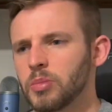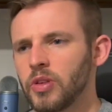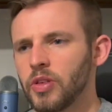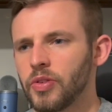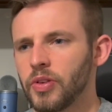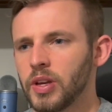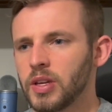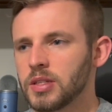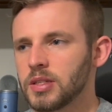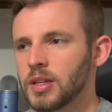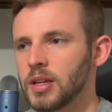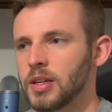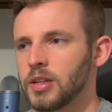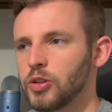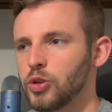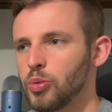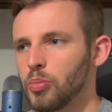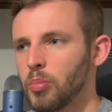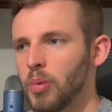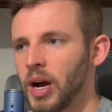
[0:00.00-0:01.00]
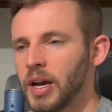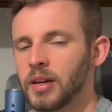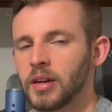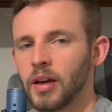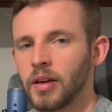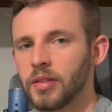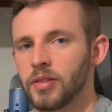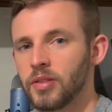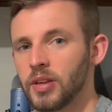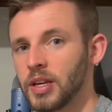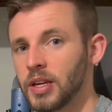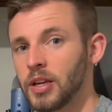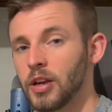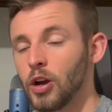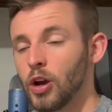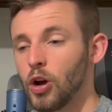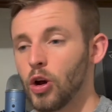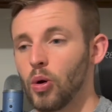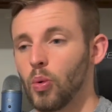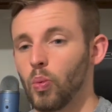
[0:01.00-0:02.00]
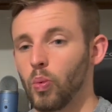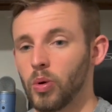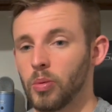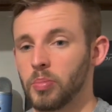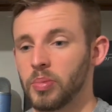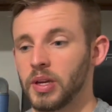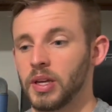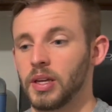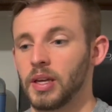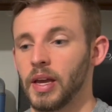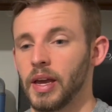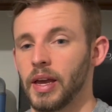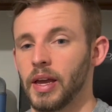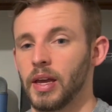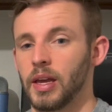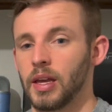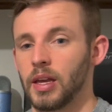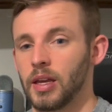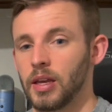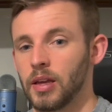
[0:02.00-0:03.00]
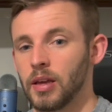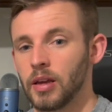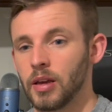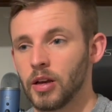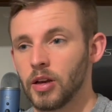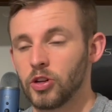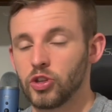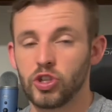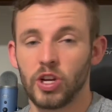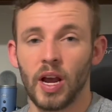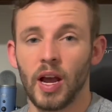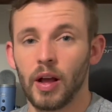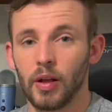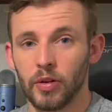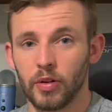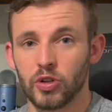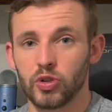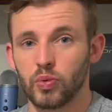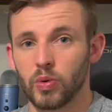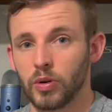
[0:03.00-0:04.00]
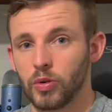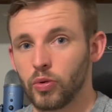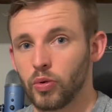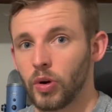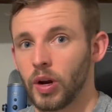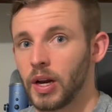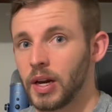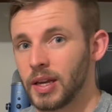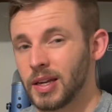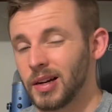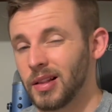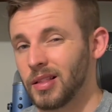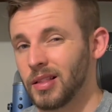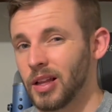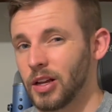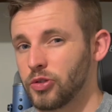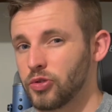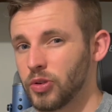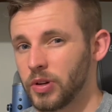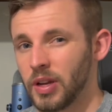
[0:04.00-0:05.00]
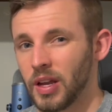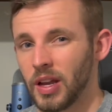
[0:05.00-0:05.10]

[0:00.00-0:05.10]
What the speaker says: of the things that you might not think would be a challenge when creating an electric